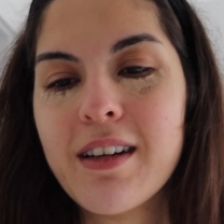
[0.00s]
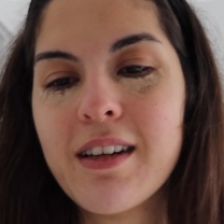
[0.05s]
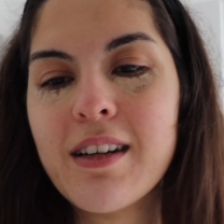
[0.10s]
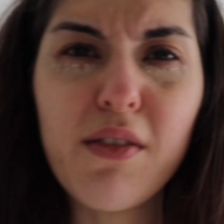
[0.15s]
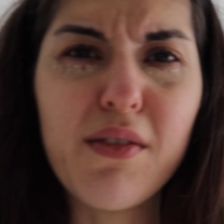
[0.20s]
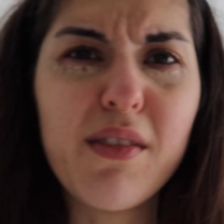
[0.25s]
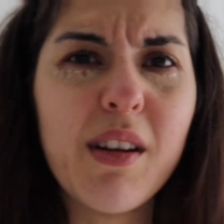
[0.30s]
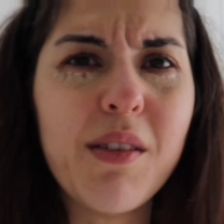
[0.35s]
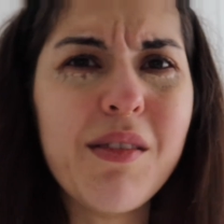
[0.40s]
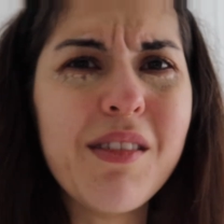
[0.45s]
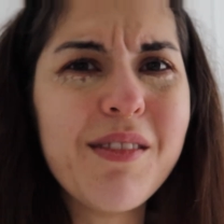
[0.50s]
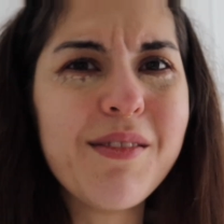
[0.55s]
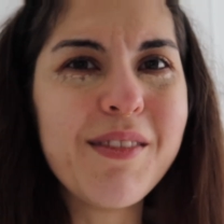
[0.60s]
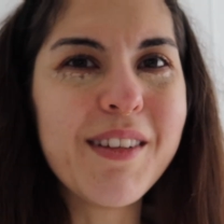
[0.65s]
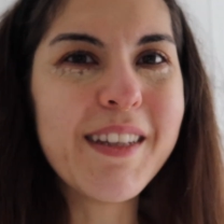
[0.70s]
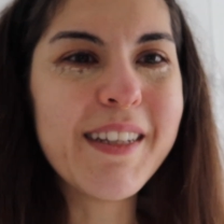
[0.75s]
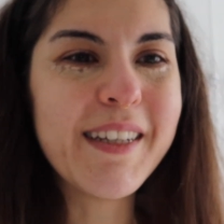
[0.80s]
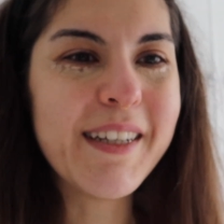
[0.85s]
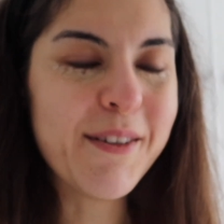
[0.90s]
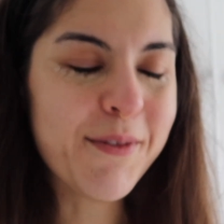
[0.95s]
I've never
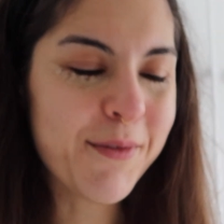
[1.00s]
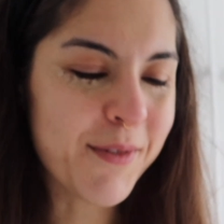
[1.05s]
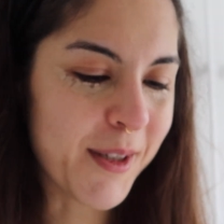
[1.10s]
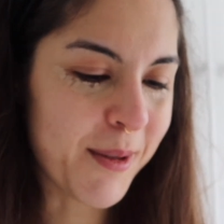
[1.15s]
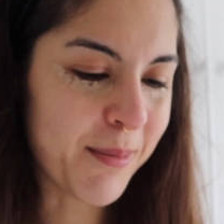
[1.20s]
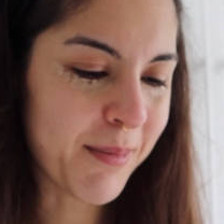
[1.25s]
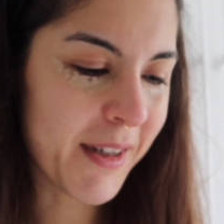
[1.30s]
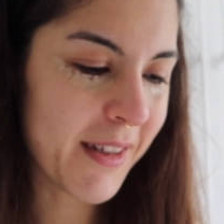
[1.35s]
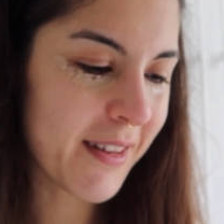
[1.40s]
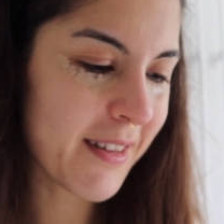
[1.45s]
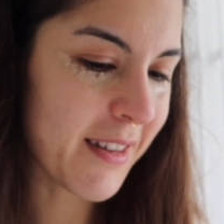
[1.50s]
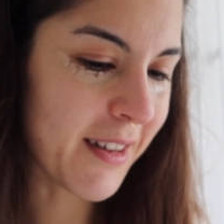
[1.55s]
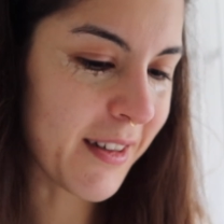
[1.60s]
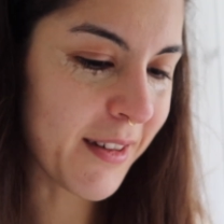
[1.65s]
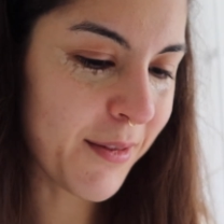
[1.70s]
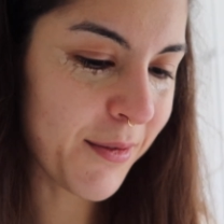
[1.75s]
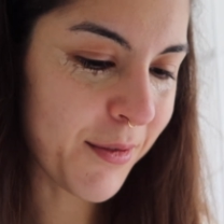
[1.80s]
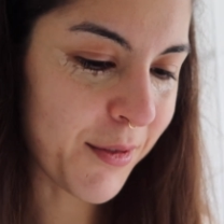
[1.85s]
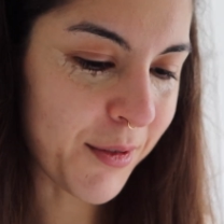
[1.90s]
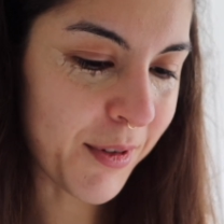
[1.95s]
really filmed
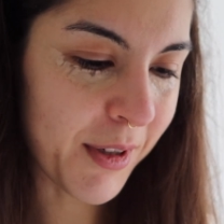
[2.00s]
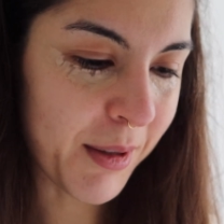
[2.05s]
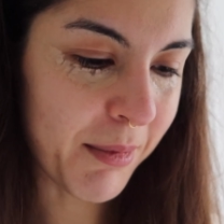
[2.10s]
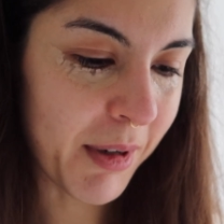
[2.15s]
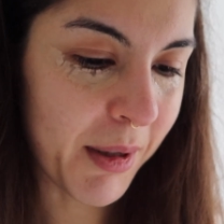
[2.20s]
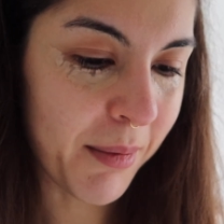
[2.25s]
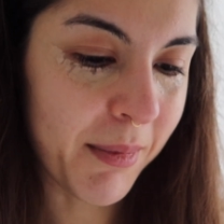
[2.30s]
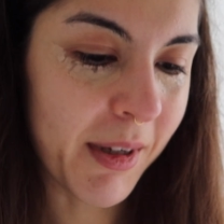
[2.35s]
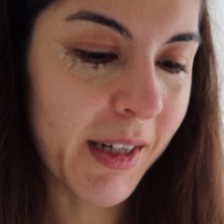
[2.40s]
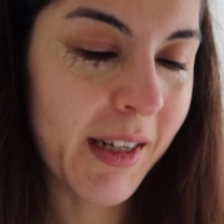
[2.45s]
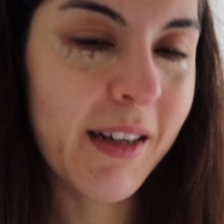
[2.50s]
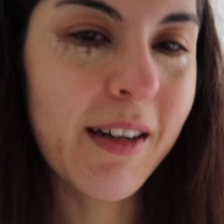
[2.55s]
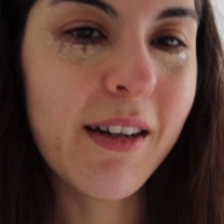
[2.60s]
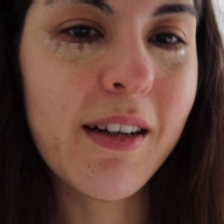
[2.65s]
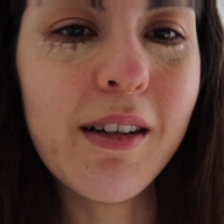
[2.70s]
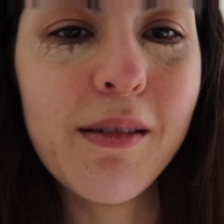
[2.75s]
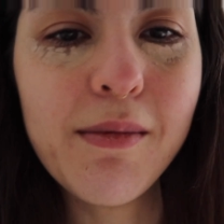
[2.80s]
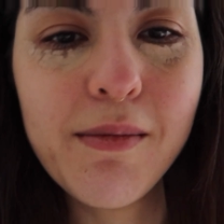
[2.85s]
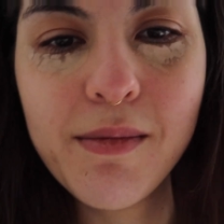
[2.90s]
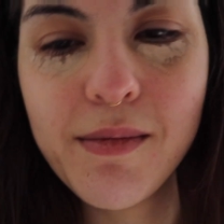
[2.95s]
myself doing my
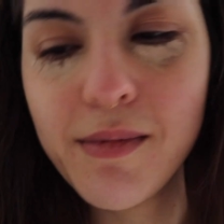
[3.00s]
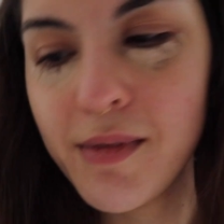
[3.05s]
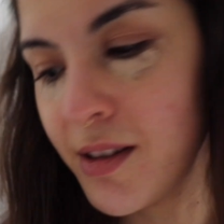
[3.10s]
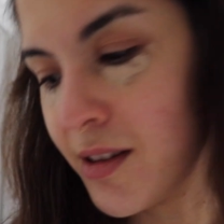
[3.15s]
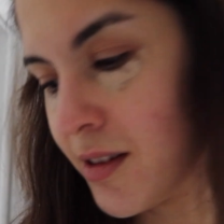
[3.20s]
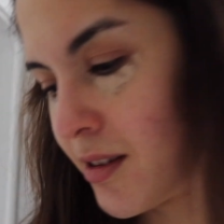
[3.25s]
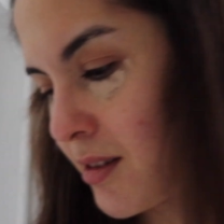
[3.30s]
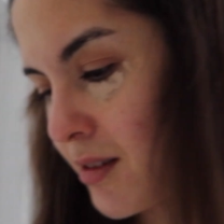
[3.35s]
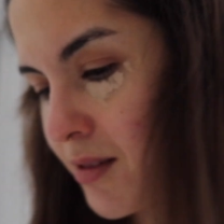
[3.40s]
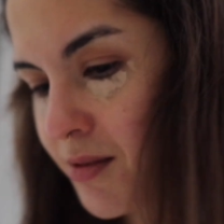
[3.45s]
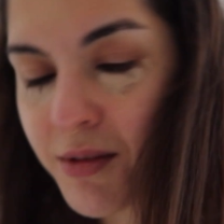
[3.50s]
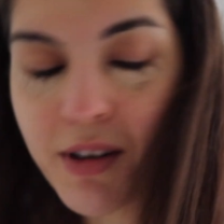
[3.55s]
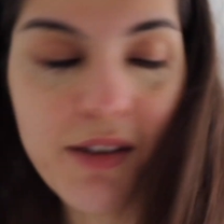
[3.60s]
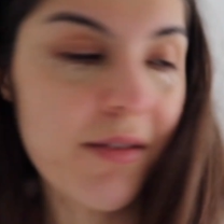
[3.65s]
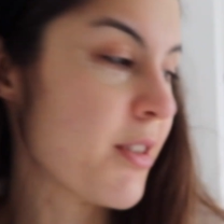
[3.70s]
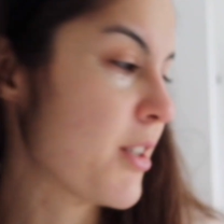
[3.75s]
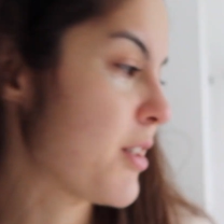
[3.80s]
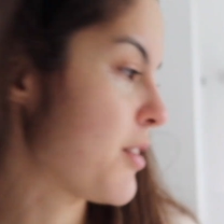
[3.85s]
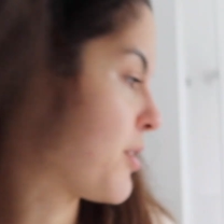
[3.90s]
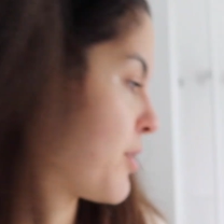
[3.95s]
makeup. It's
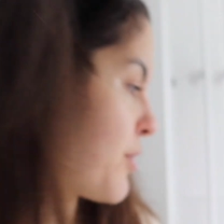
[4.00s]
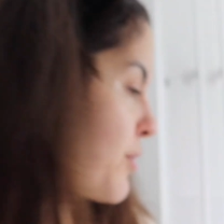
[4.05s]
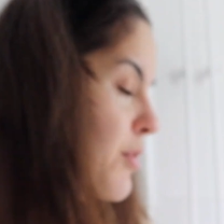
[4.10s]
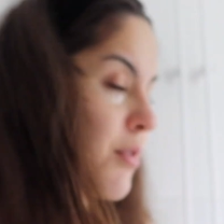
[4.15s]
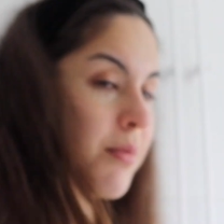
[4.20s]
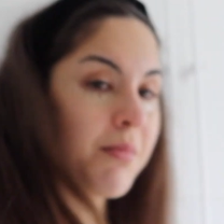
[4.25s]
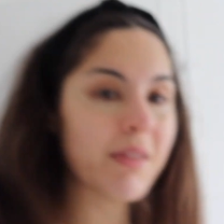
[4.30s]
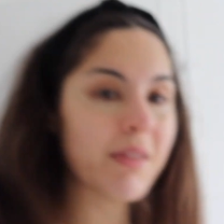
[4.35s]
very new to